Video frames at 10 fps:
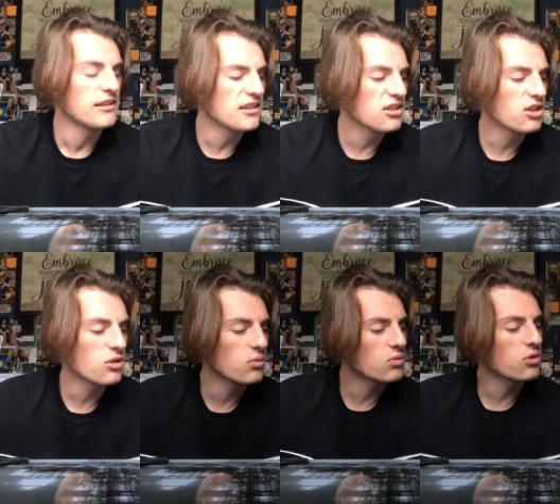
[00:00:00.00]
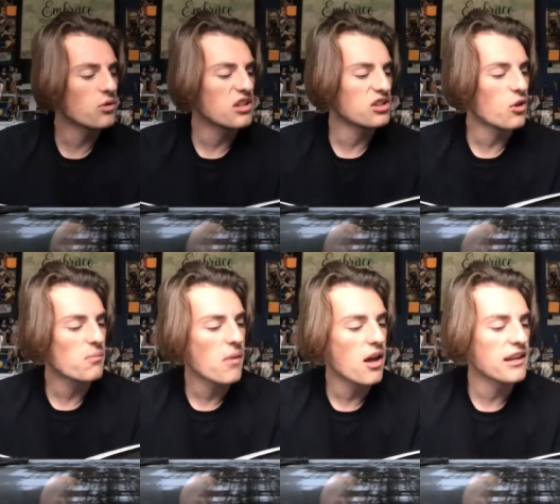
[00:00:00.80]
Did you do this
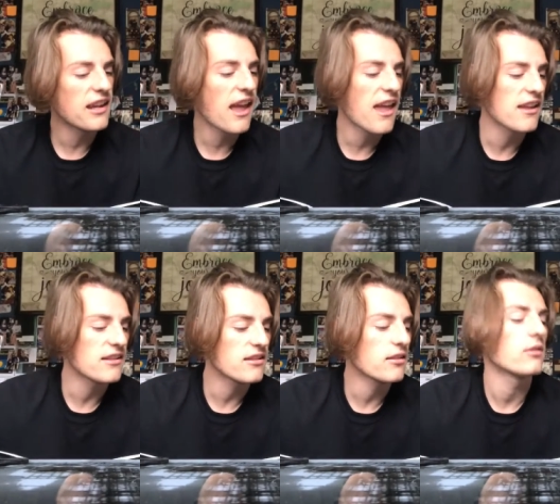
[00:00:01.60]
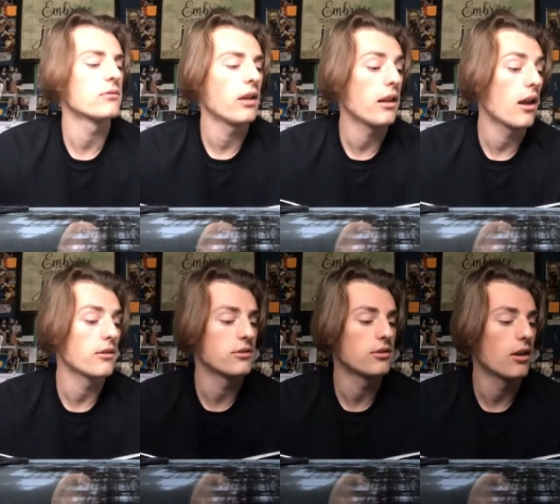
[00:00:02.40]
on my head? he
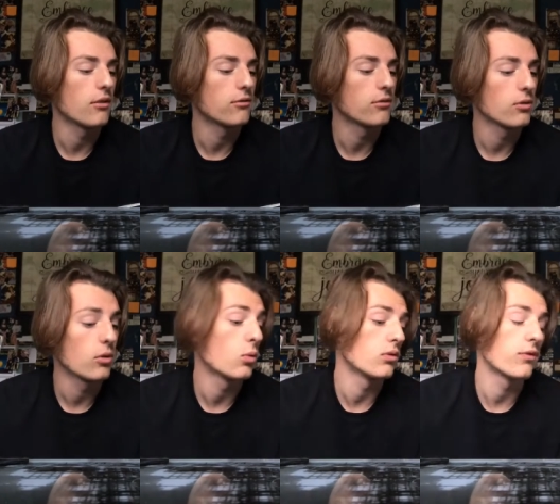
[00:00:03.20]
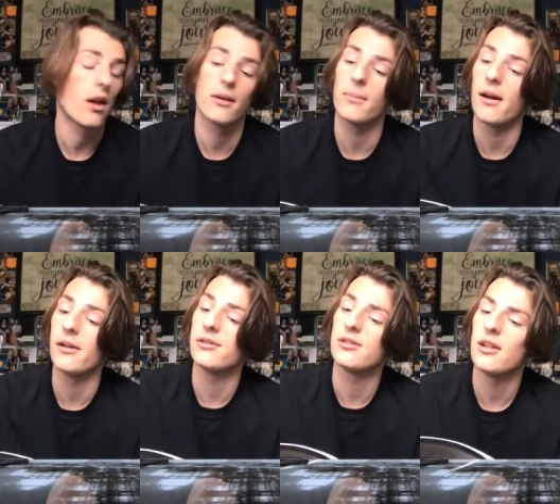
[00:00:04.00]
asked the dove, who was flying
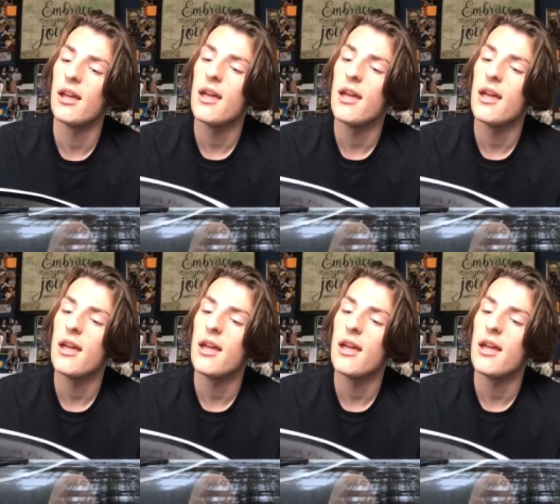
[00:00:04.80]
past.